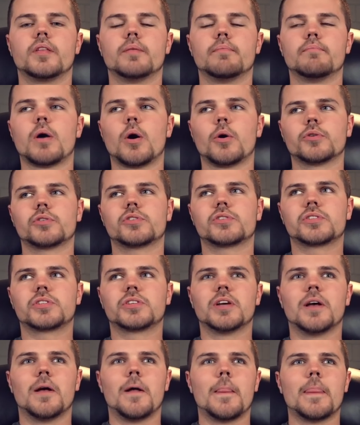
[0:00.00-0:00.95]
The
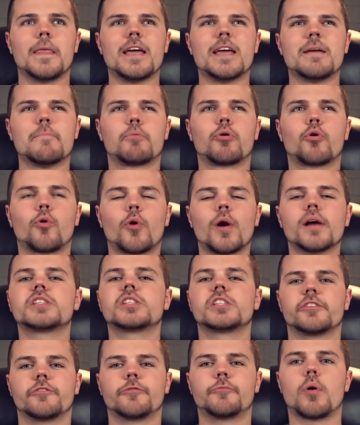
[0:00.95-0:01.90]
most
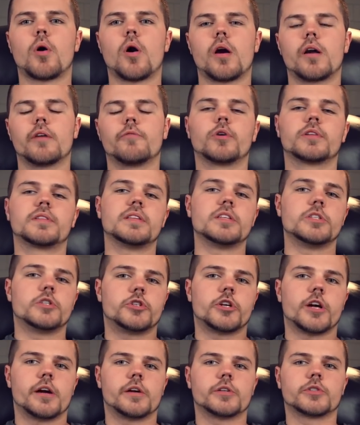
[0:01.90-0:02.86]
impressive part of what these
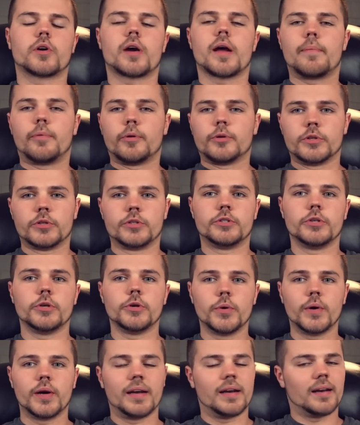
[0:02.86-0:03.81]
chairs are able to
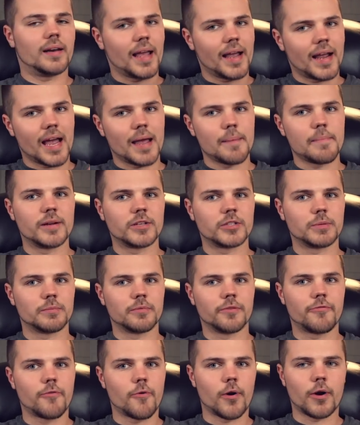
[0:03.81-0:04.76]
do, and like I mentioned
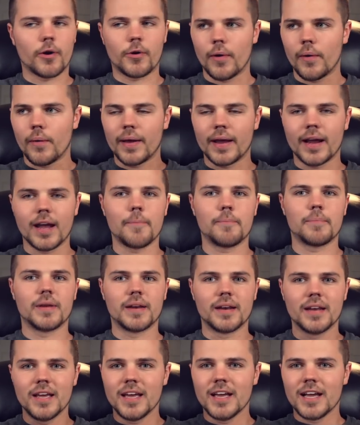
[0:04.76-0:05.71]
before, growing up
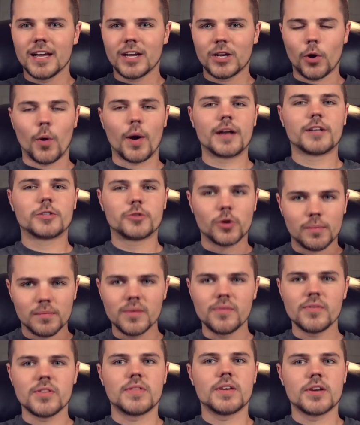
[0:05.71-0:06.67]
and going to a
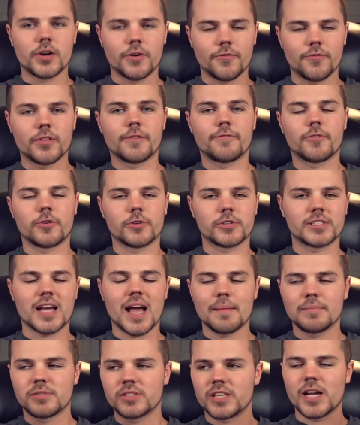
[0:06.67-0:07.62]
movie theater for the first
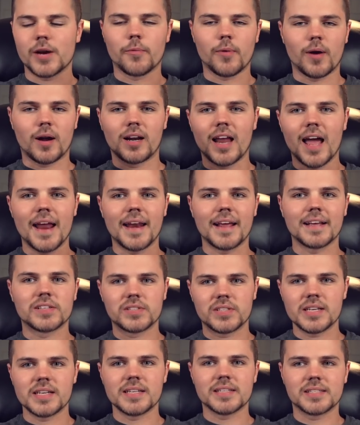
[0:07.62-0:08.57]
time seeing reclining
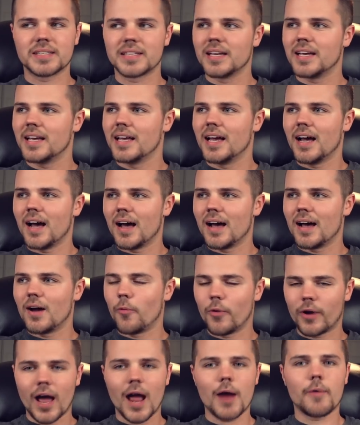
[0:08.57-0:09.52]
seats,
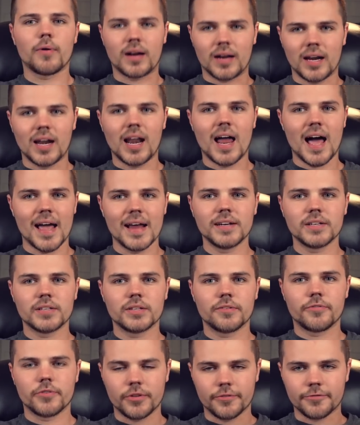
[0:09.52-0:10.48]
when I reclined
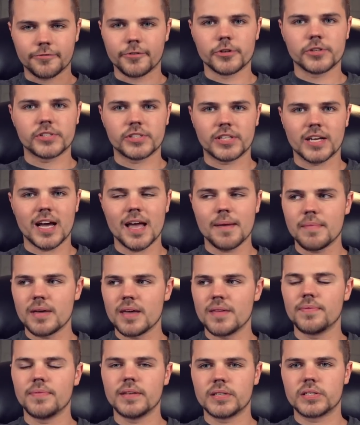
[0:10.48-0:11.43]
for the first time
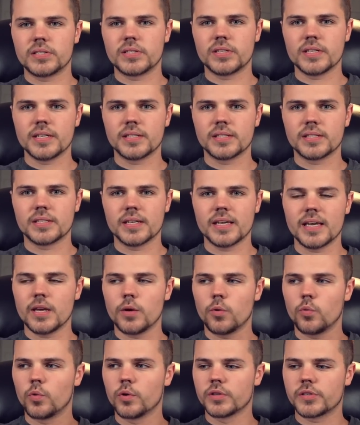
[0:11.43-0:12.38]
in these seats,
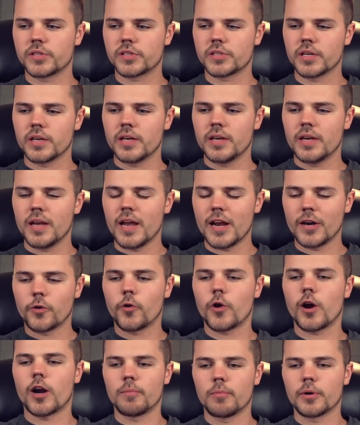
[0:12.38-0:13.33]
it was
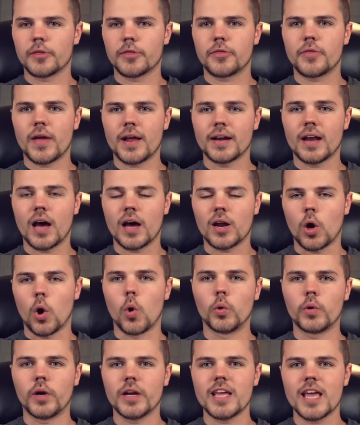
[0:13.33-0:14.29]
incredible to think not
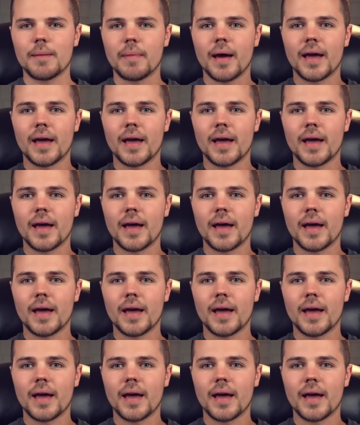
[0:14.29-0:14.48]
only am